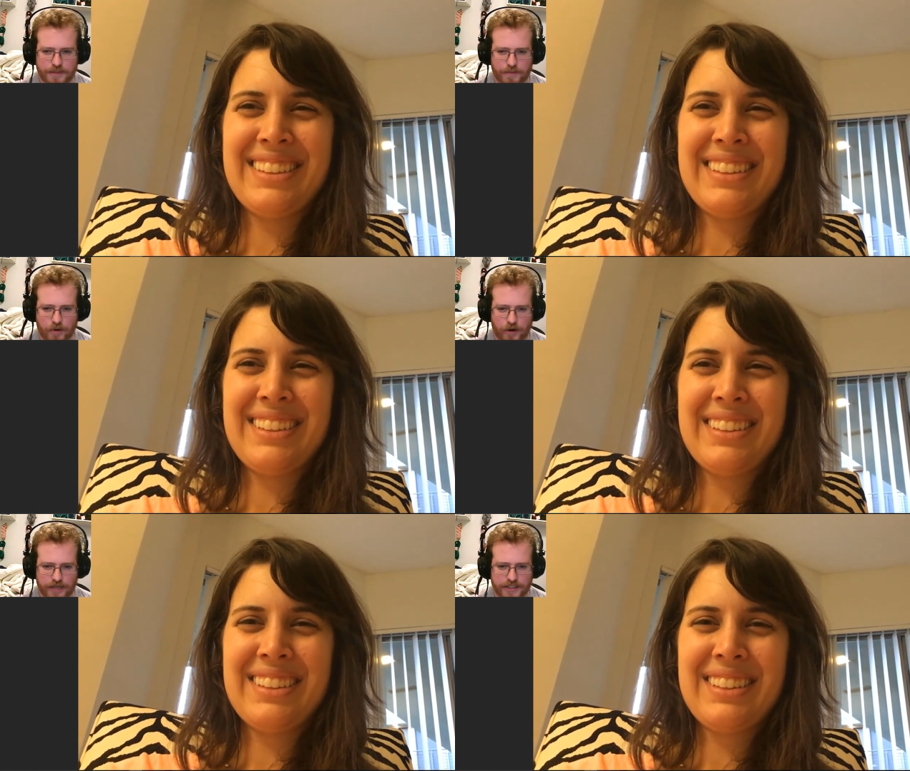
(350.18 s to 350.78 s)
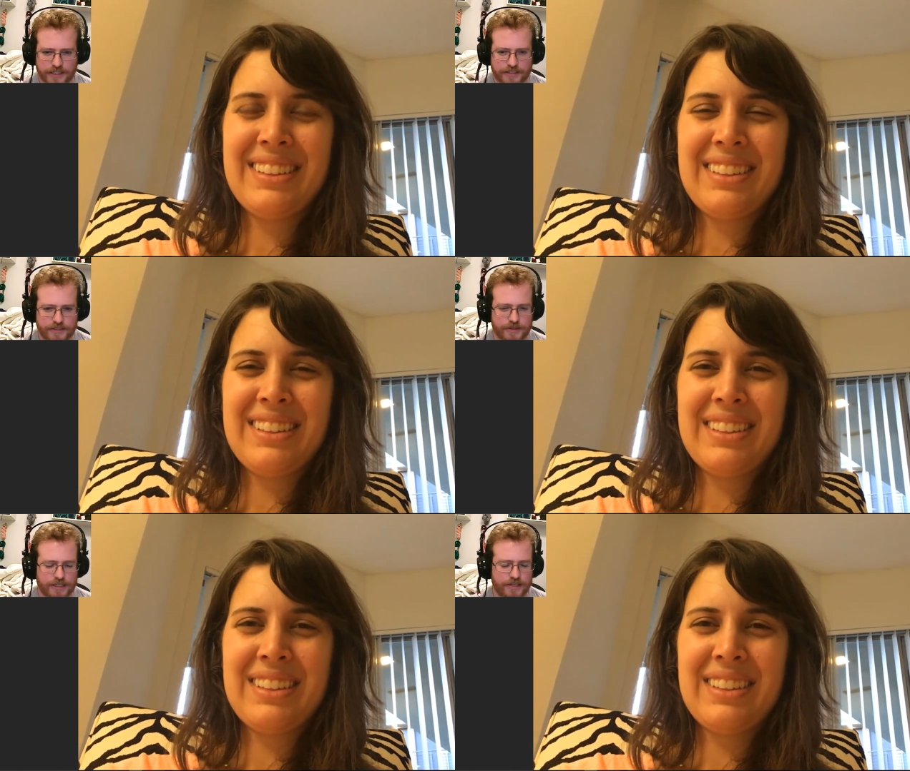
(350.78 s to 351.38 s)
Speaker 1: projects, you
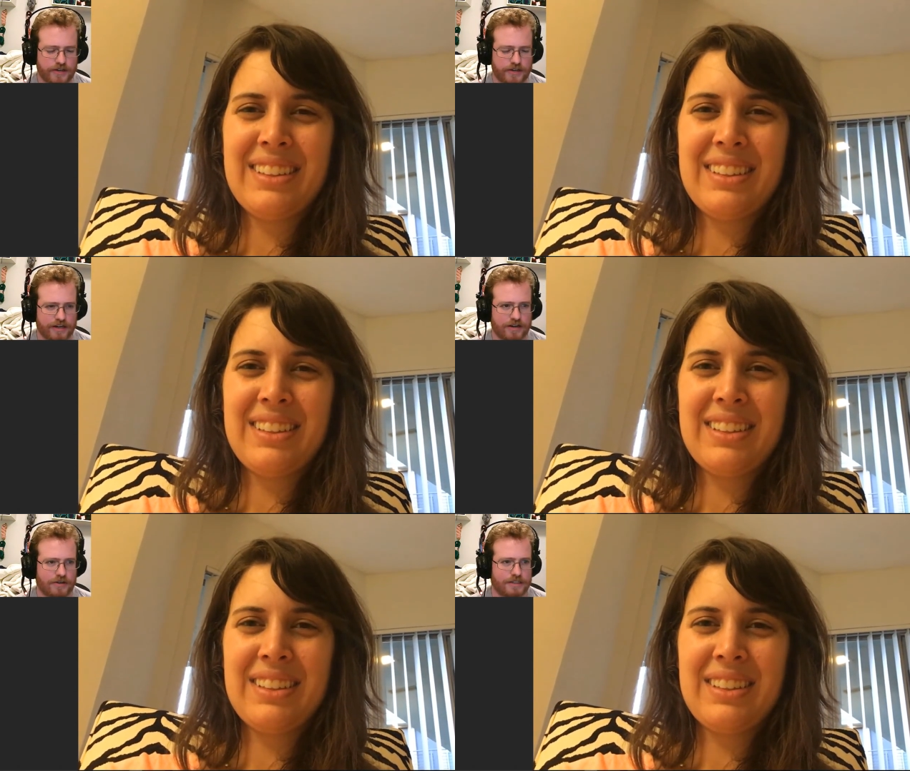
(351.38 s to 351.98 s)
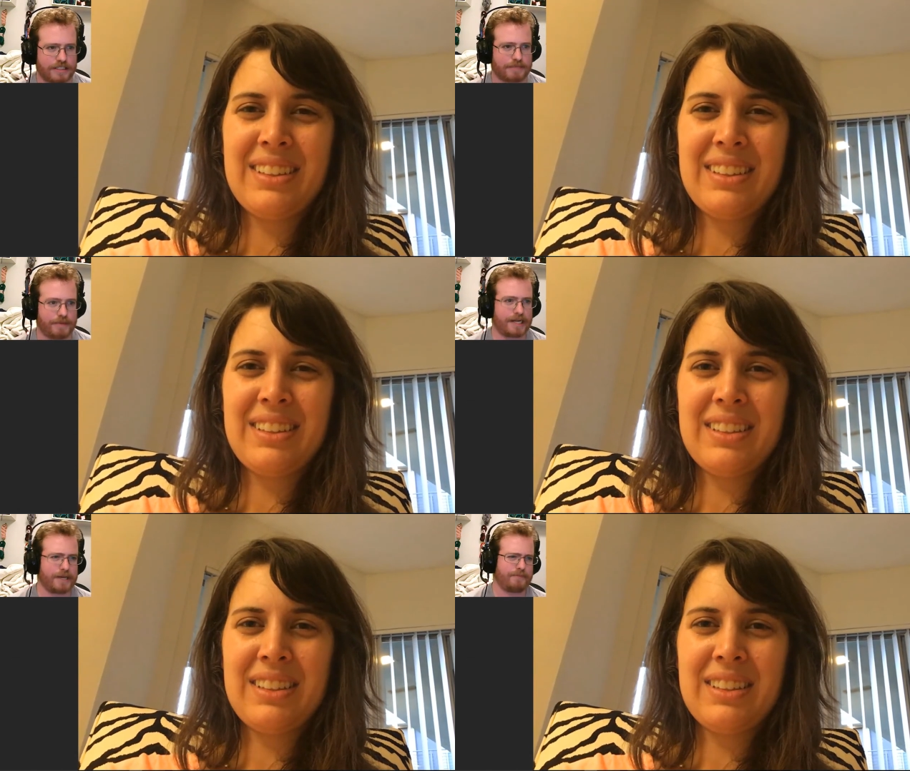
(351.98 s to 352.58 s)
said you're gonna go into
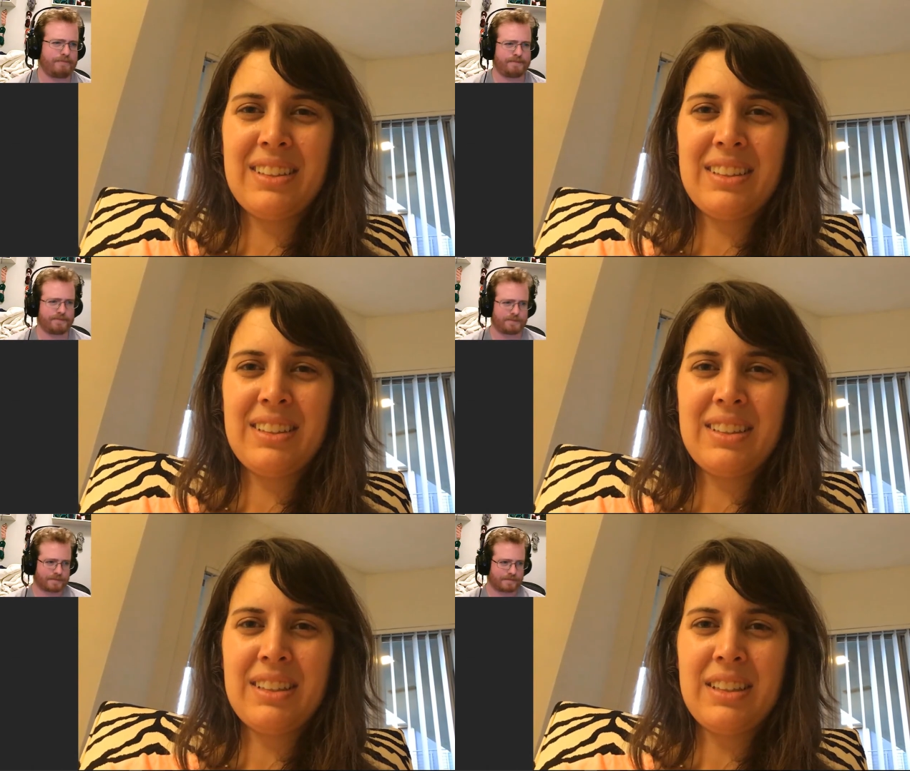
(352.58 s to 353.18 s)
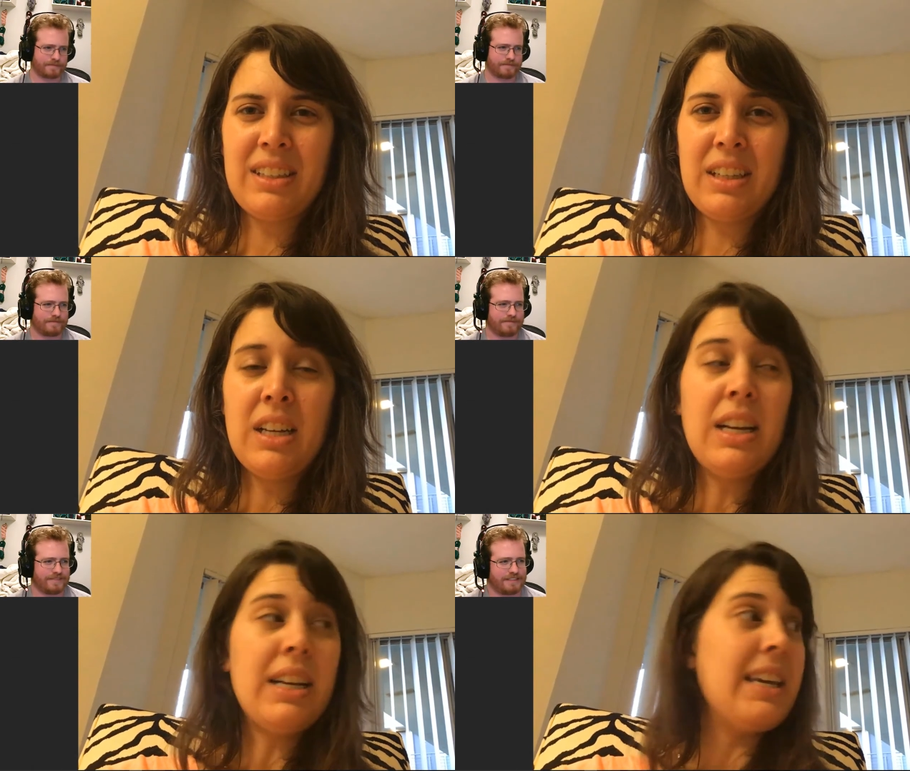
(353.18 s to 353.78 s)
spinning.
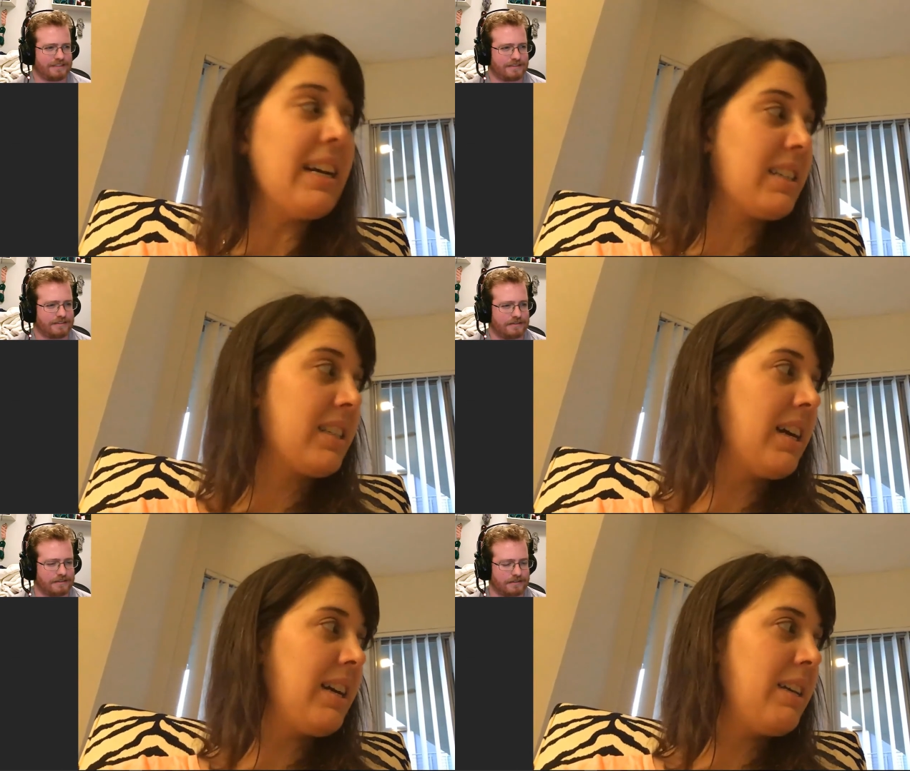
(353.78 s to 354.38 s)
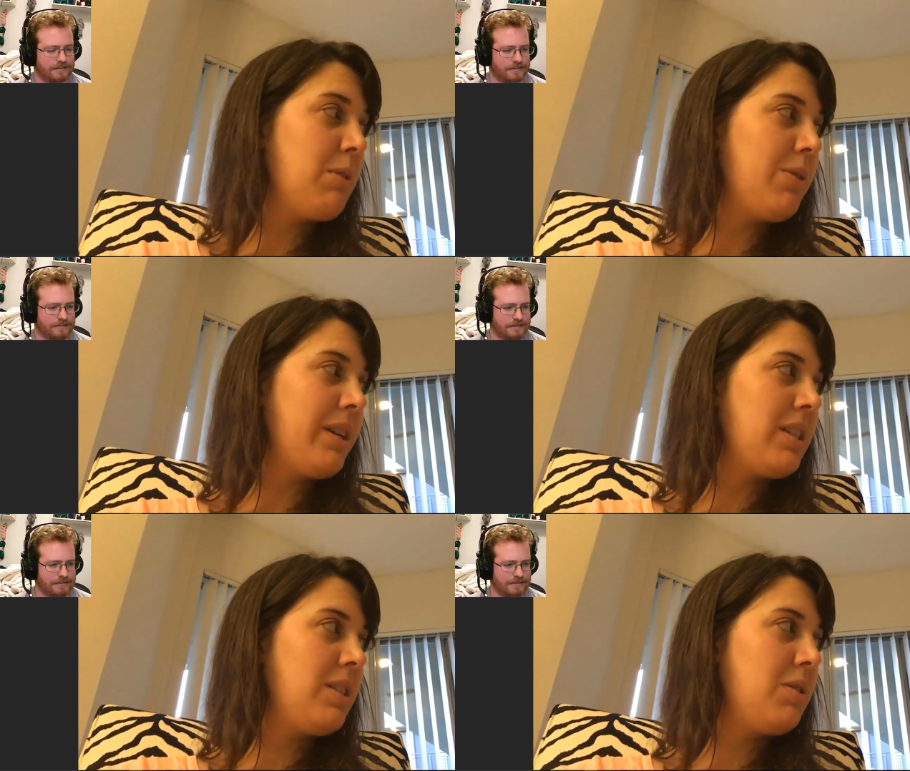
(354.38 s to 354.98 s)
Speaker 2: Yes, I am going to
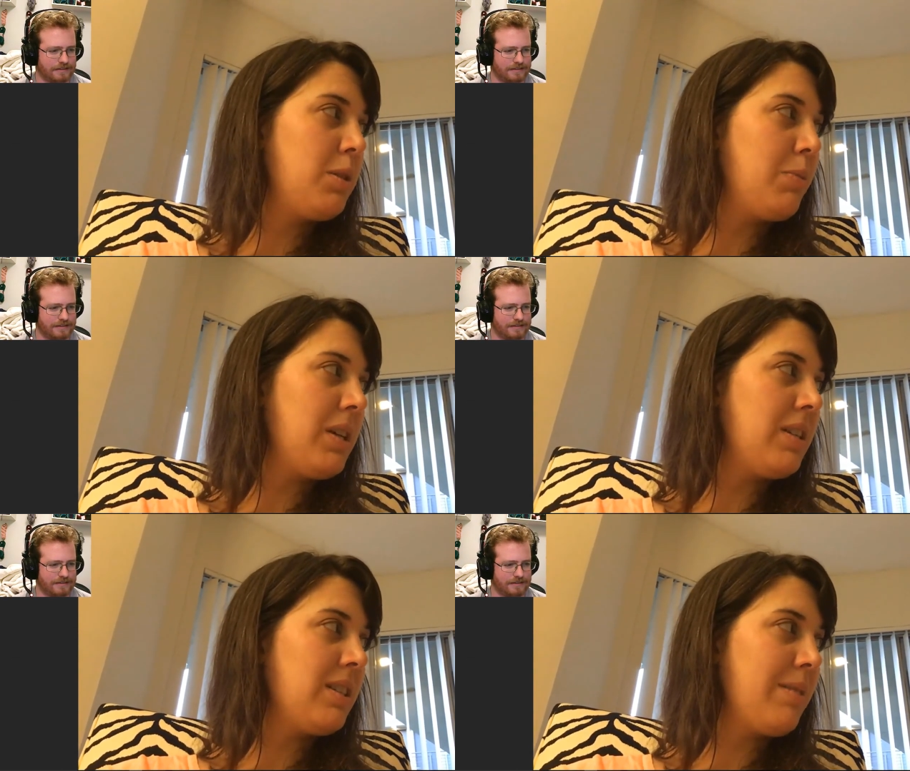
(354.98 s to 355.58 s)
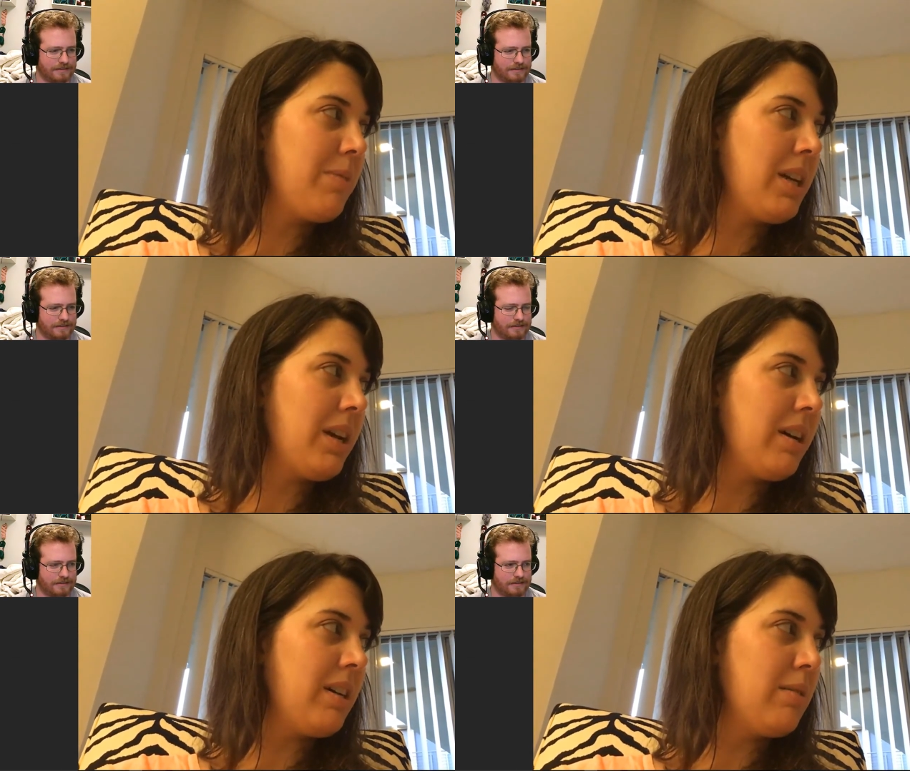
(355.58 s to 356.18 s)
spin something
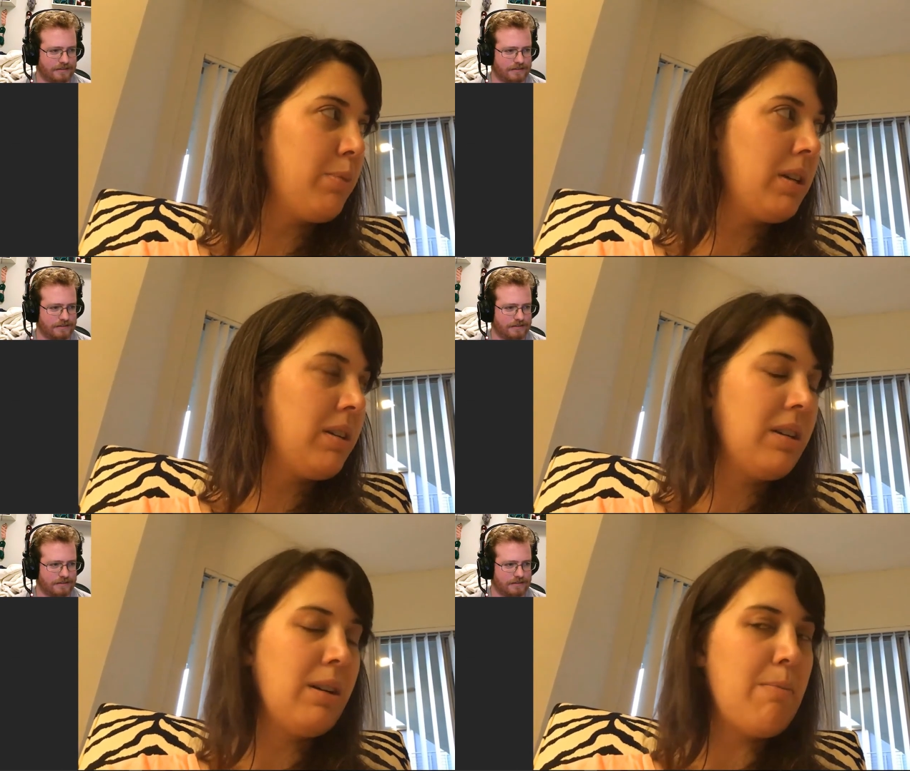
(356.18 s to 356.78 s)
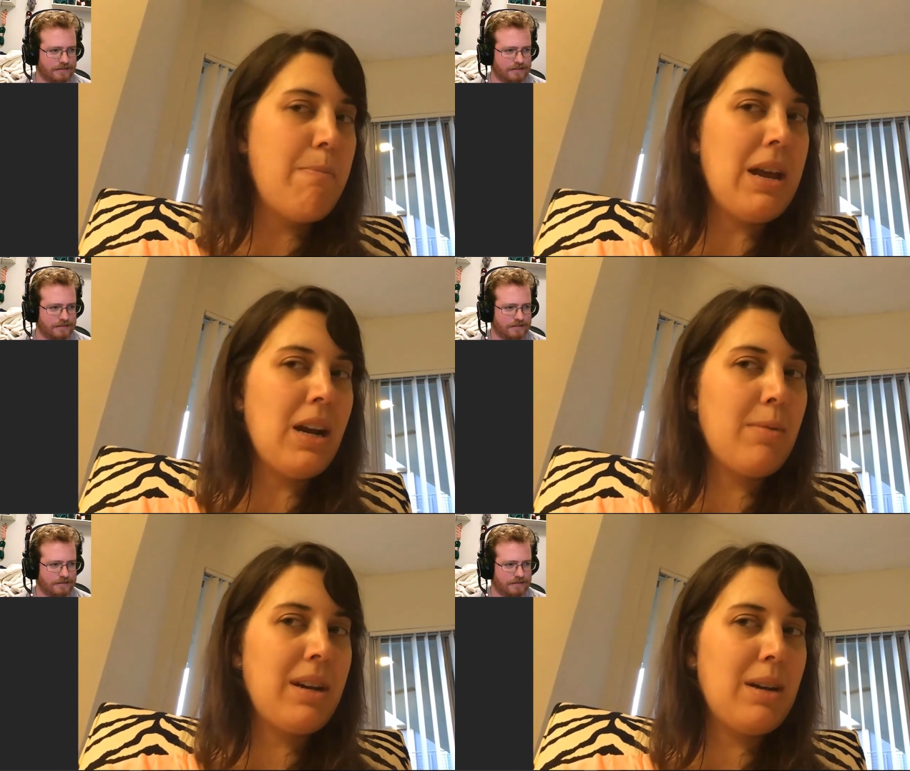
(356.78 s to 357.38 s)
up. May or may
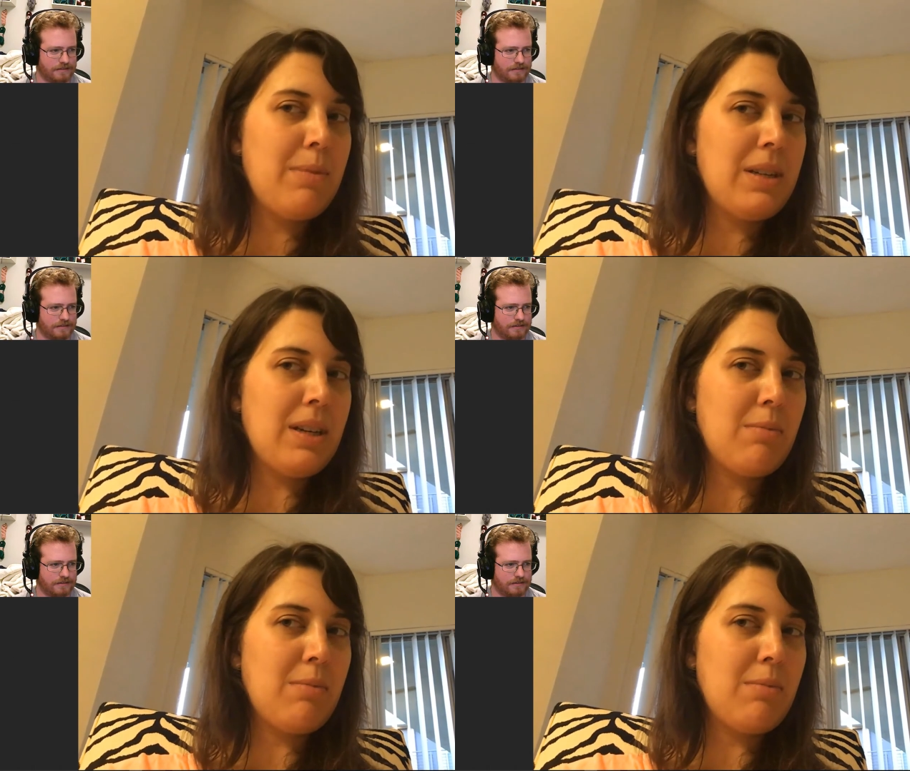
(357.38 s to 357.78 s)
not be done by the